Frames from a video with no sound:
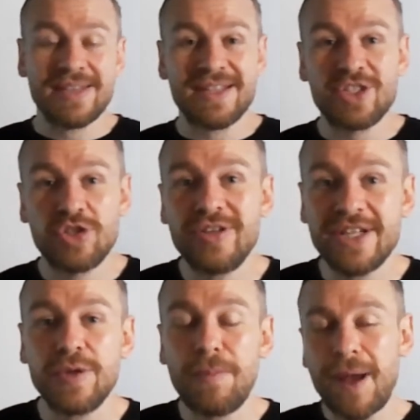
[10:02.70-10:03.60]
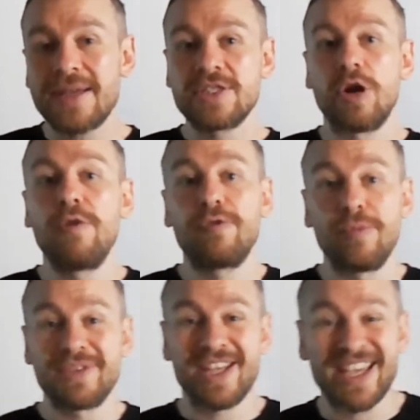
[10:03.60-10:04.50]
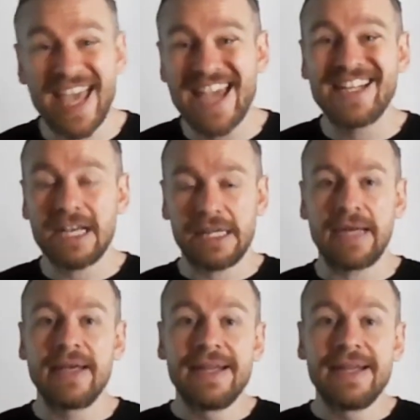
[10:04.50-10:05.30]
a tradition passed on from Takeda clan.